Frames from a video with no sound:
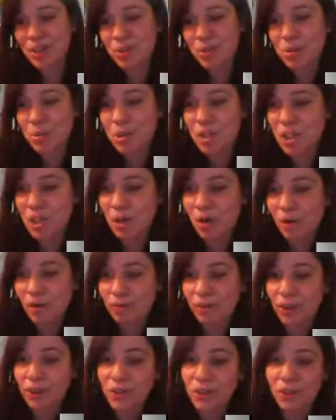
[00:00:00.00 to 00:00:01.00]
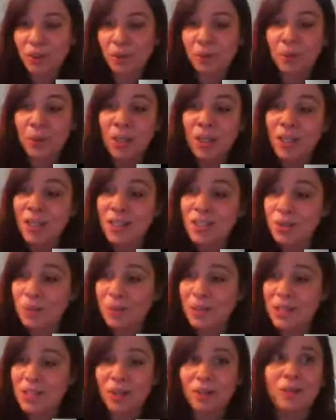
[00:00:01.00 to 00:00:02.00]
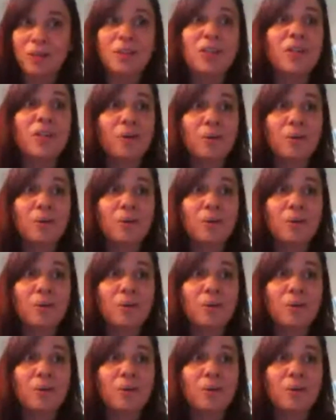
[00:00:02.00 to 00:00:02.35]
switching over to it. So